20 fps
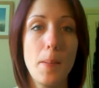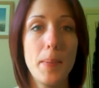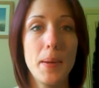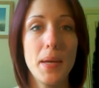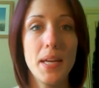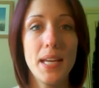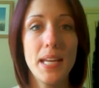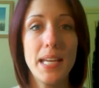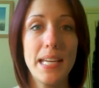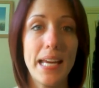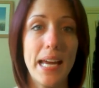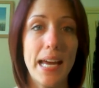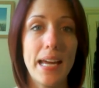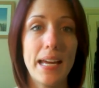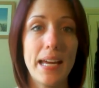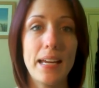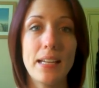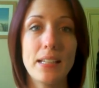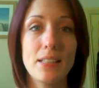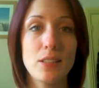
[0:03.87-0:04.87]
being
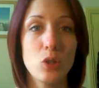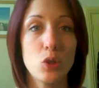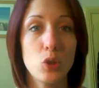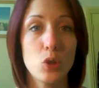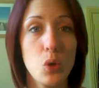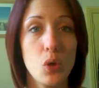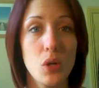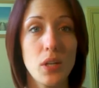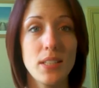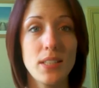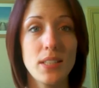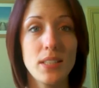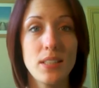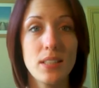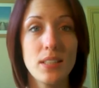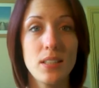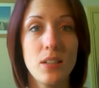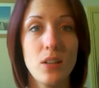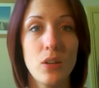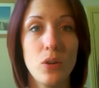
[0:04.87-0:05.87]
gay is a
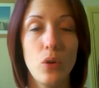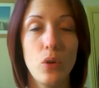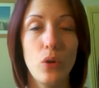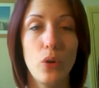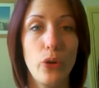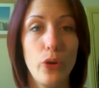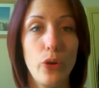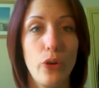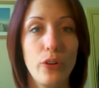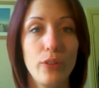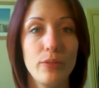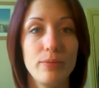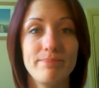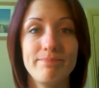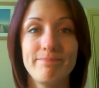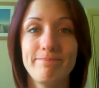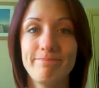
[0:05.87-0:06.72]
choice or not.